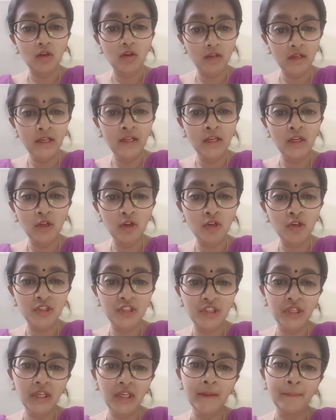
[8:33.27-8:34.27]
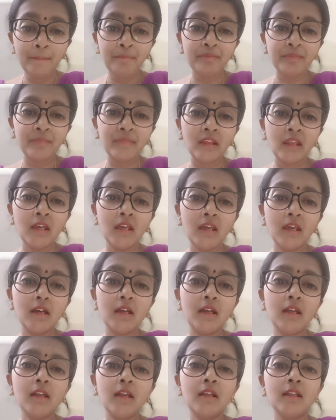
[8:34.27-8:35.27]
etiology?
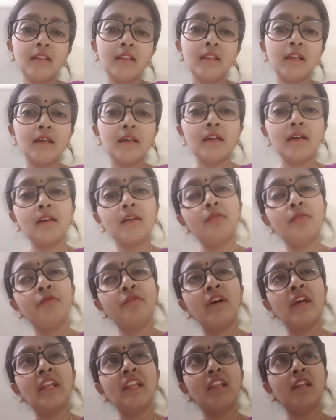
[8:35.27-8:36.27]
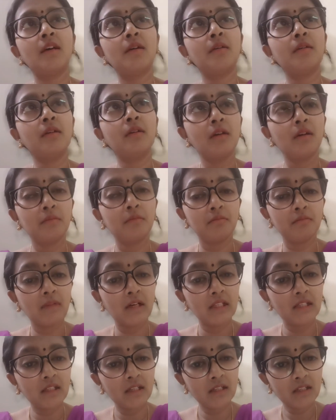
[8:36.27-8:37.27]
Here when the
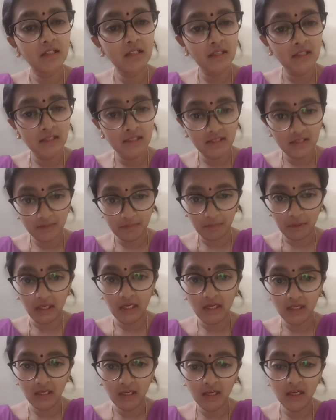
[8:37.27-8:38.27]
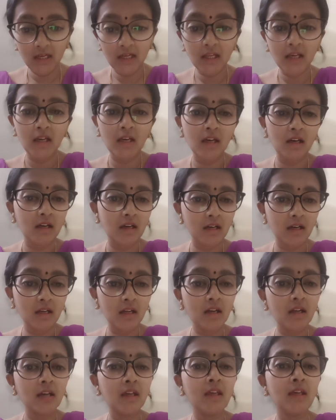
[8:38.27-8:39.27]
mother is pregnant, her
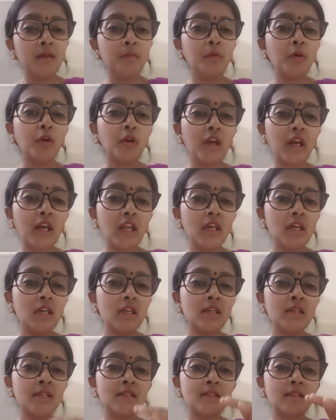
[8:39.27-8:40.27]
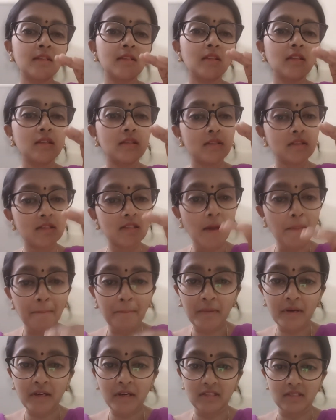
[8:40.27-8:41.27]
immunity is
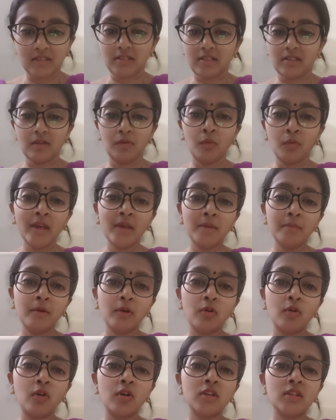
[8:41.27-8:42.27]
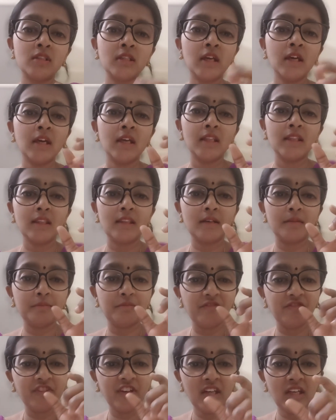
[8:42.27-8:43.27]
suppressed. Why? Because the
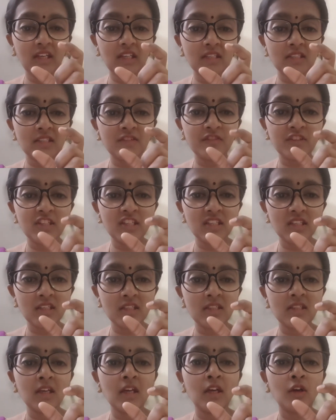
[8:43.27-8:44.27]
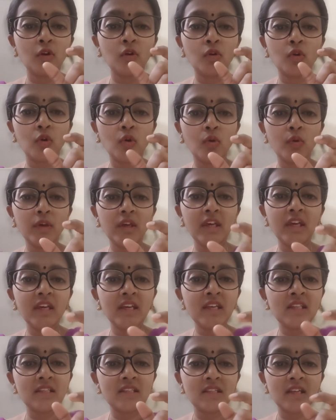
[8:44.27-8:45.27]
fetus which is growing
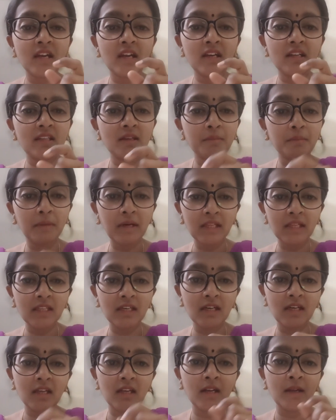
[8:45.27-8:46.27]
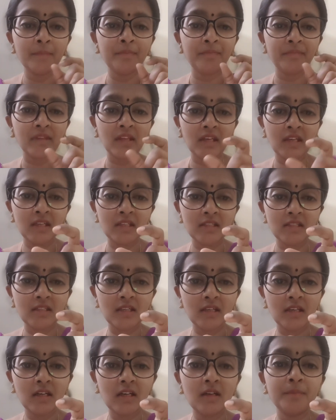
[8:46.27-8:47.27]
inside the mother is
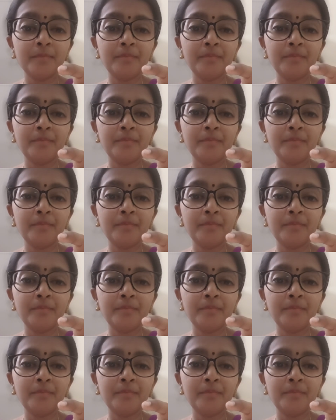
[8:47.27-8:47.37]
a